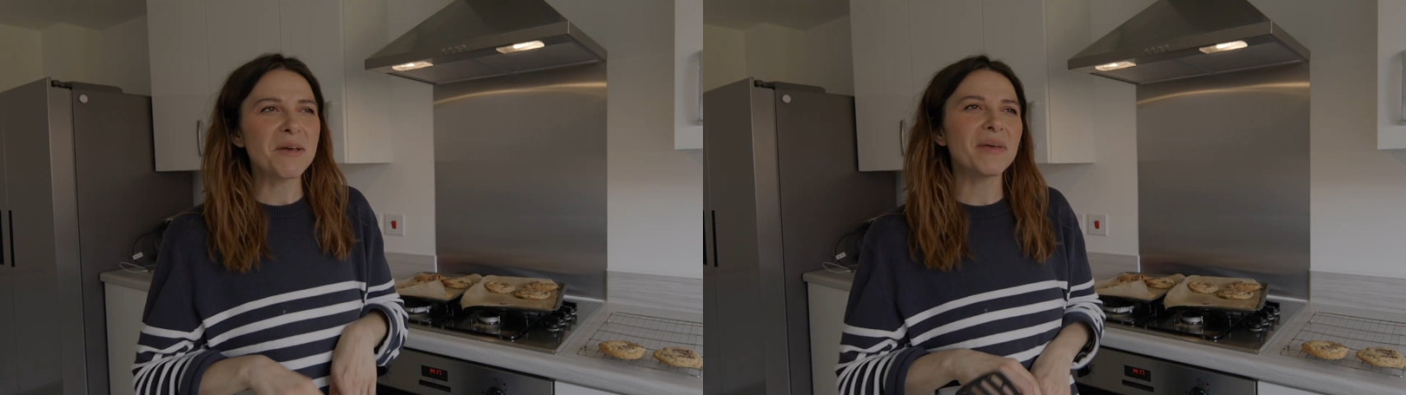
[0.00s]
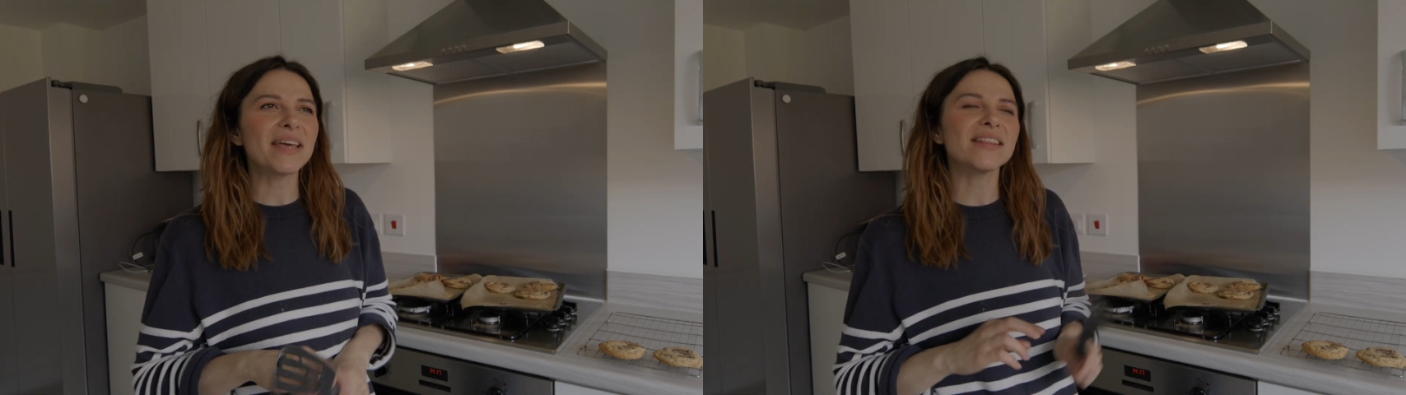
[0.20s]

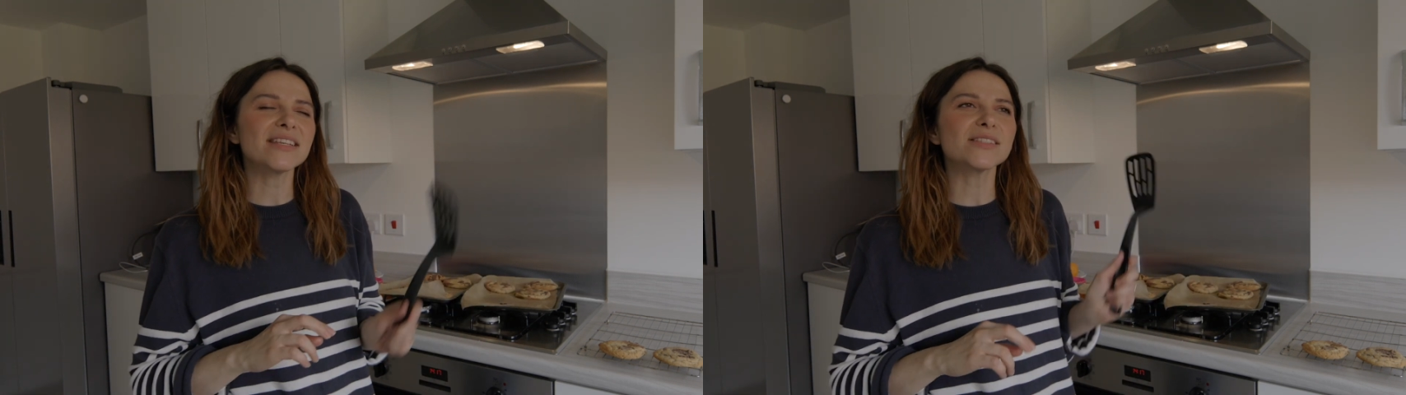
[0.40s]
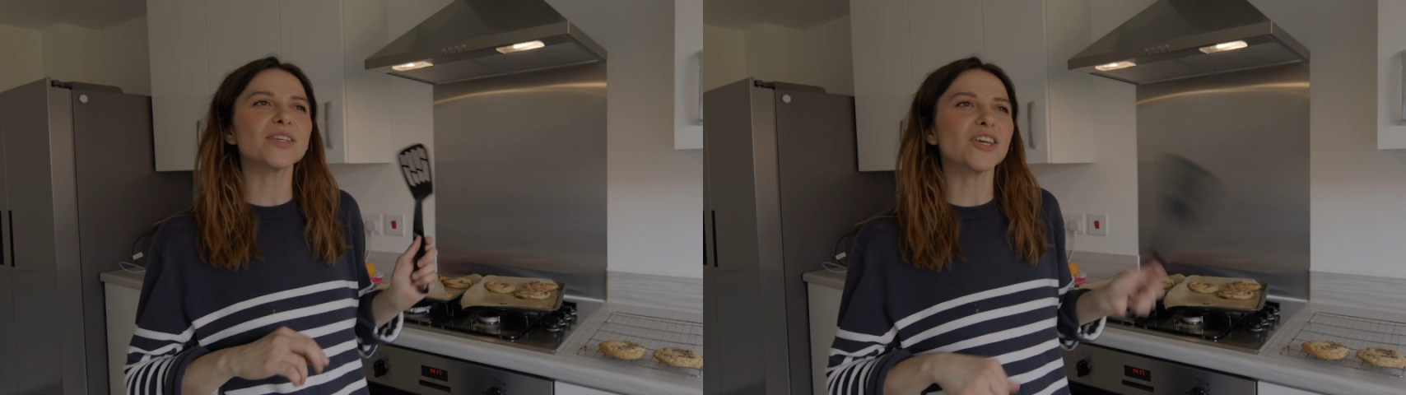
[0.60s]
man,
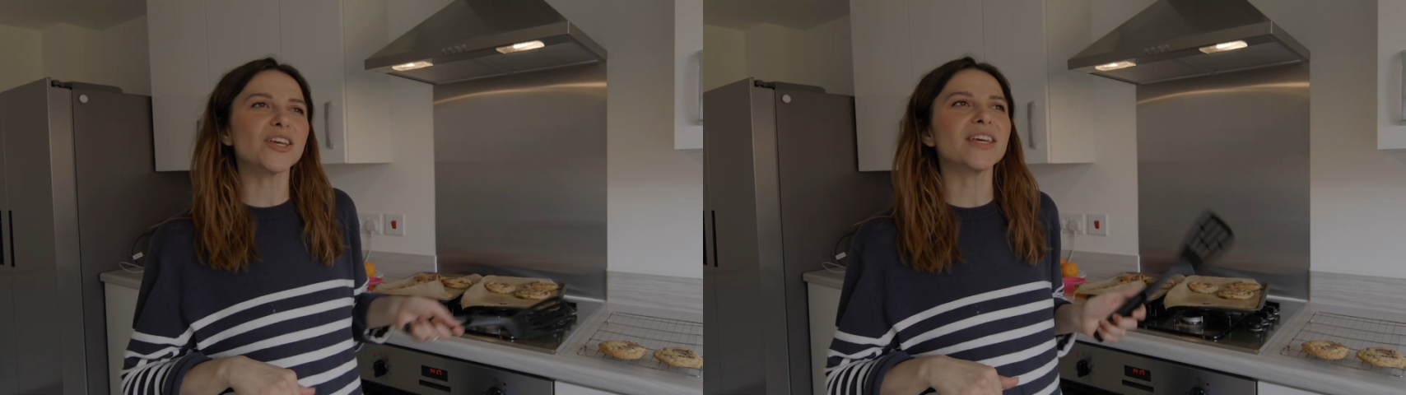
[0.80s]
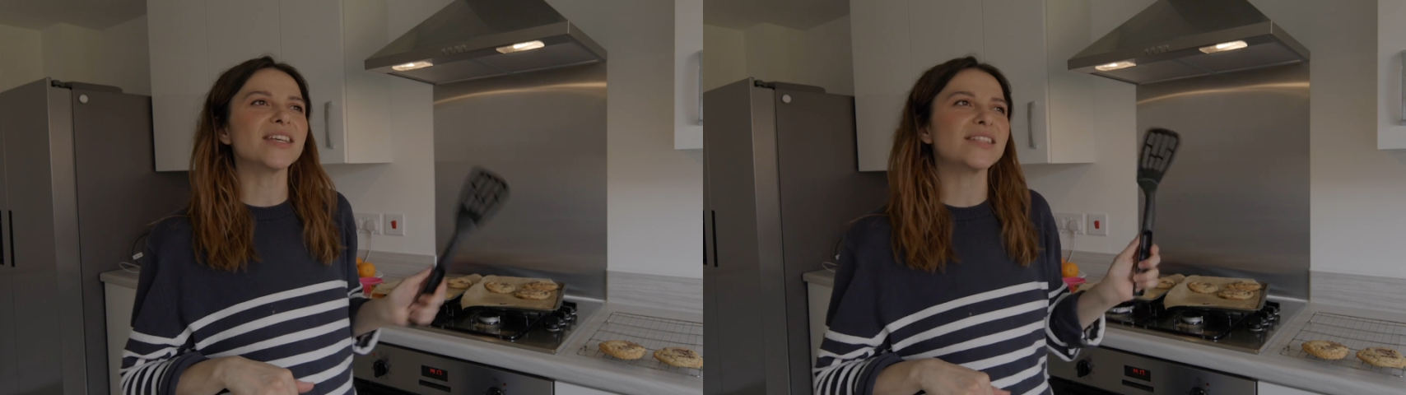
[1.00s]
these
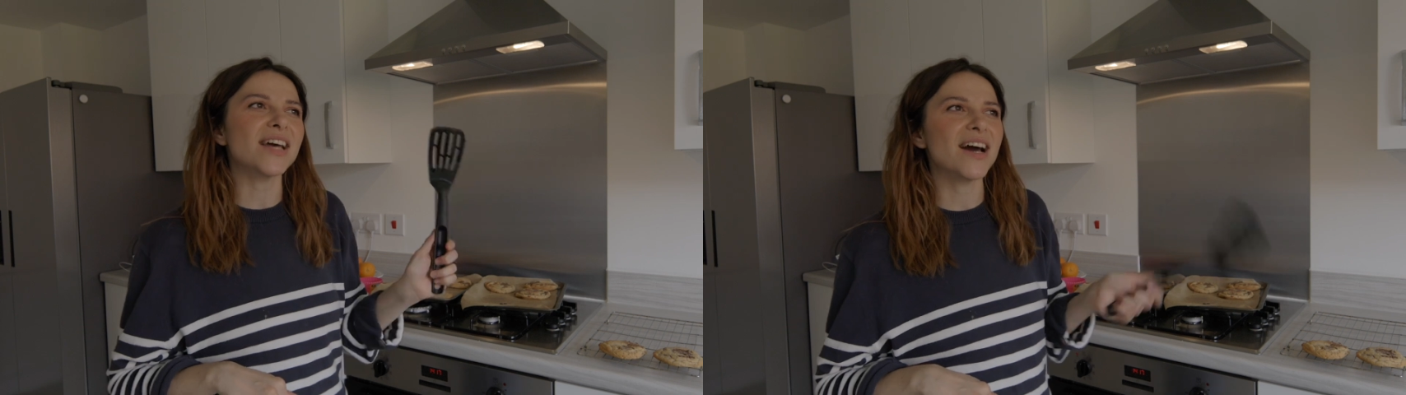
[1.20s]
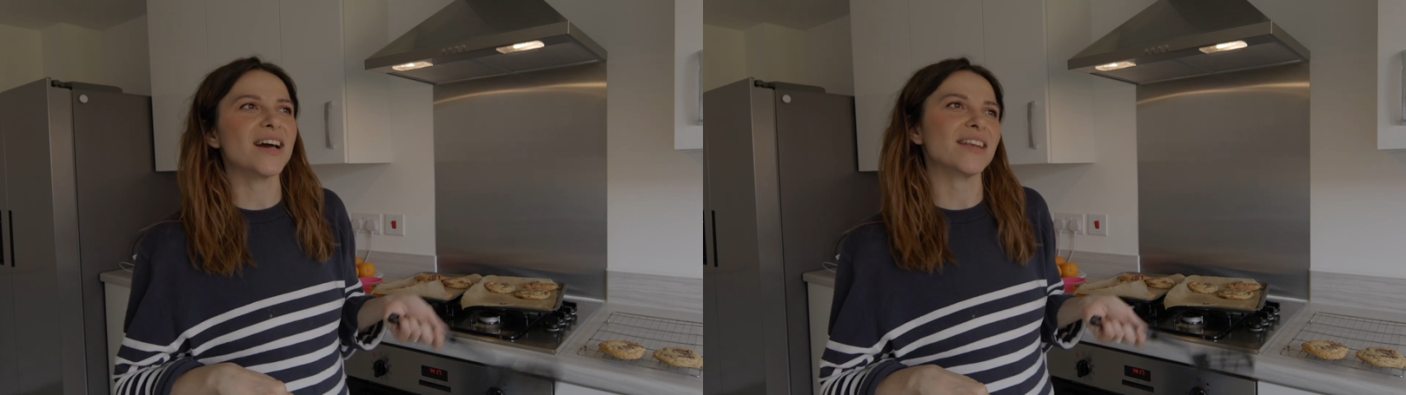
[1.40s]

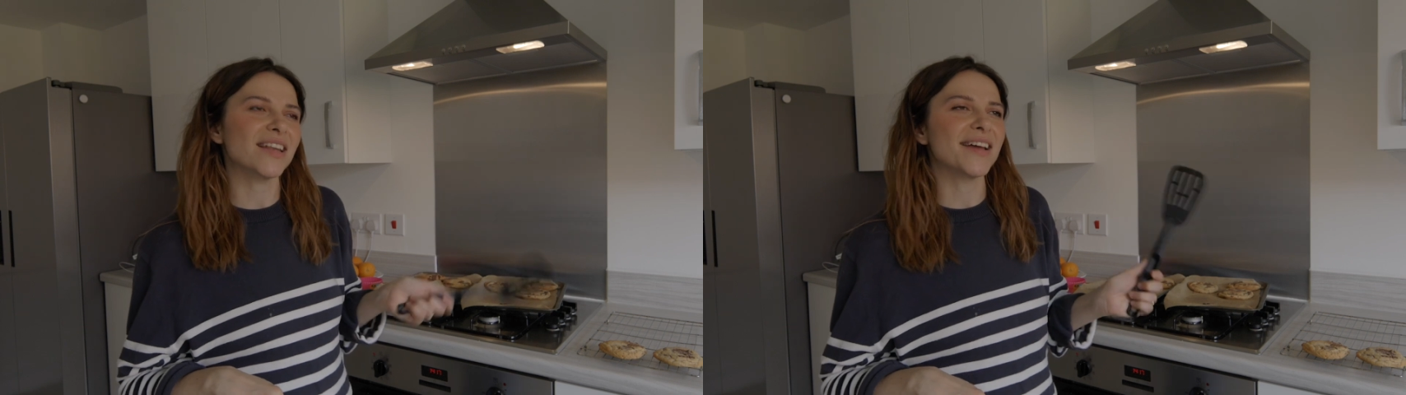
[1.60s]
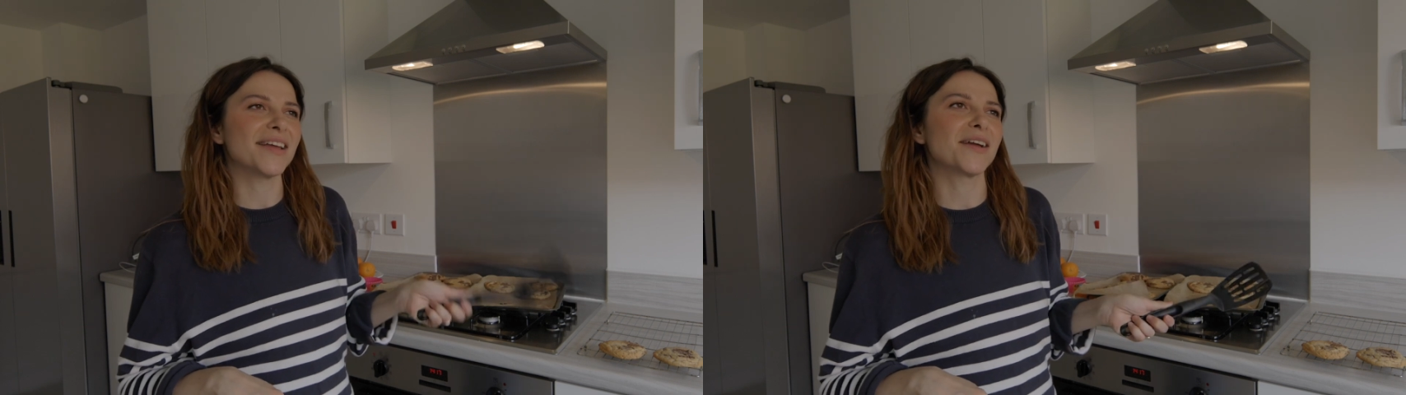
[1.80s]
cookies are
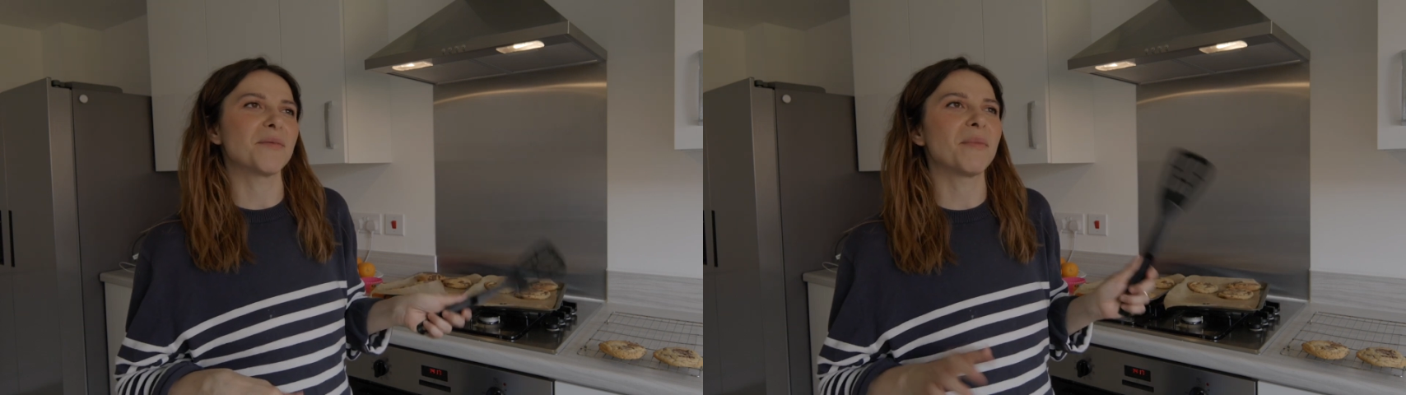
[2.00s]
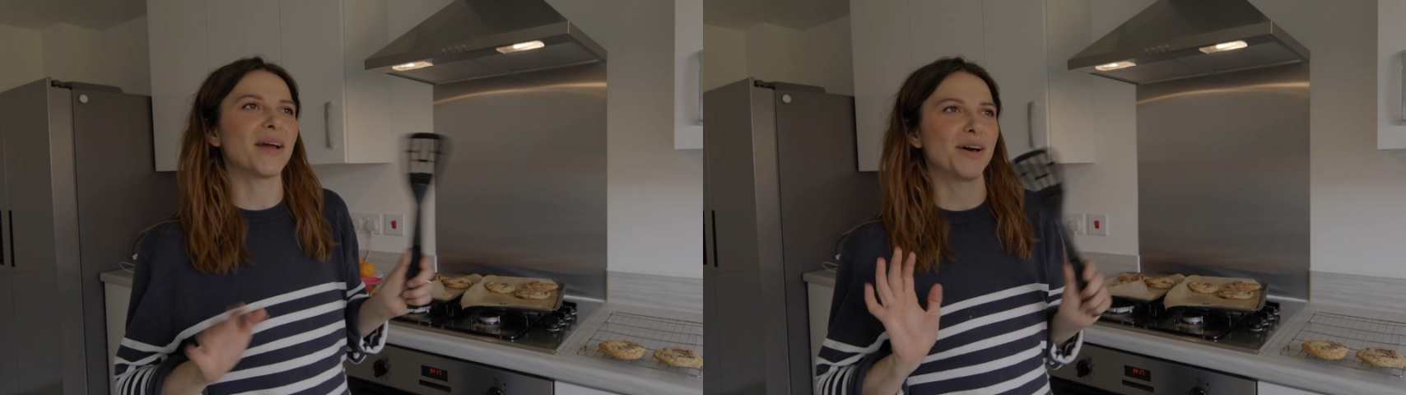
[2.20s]

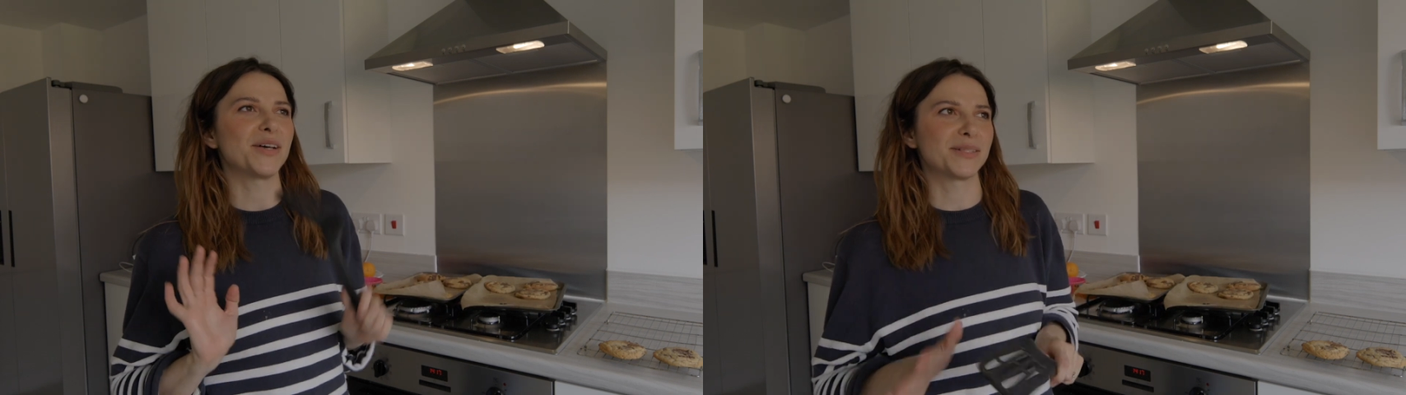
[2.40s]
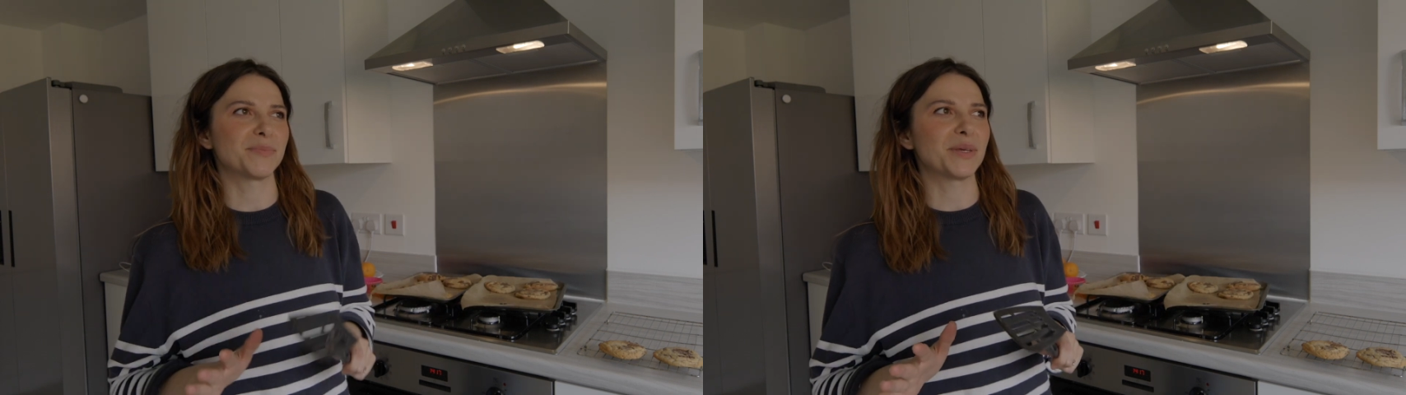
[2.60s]
like my
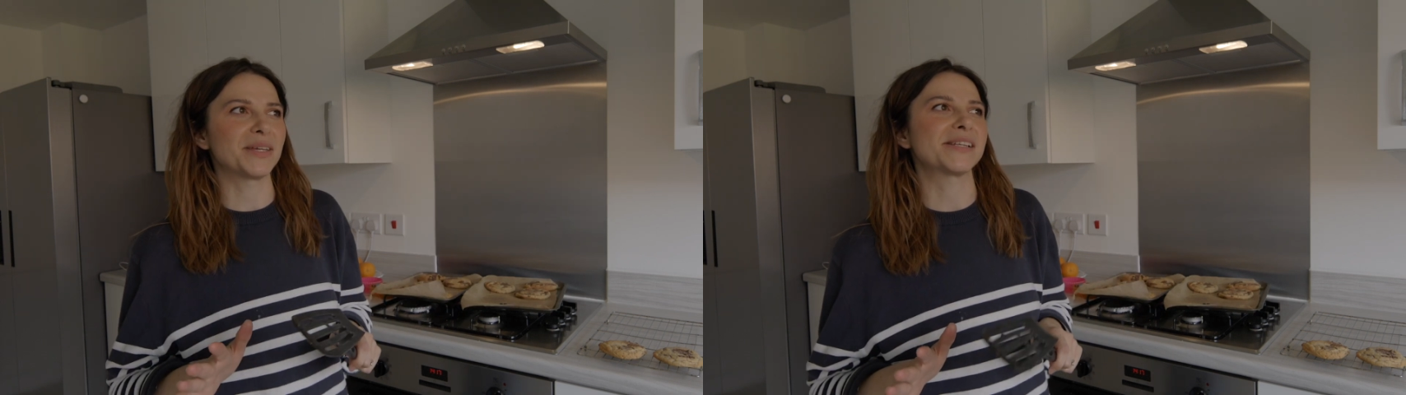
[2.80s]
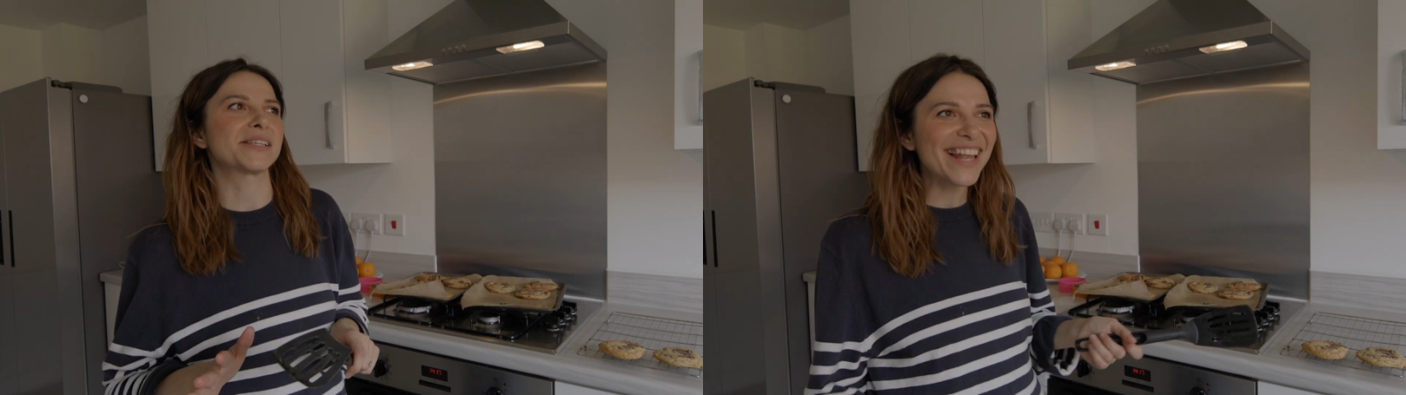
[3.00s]
husband.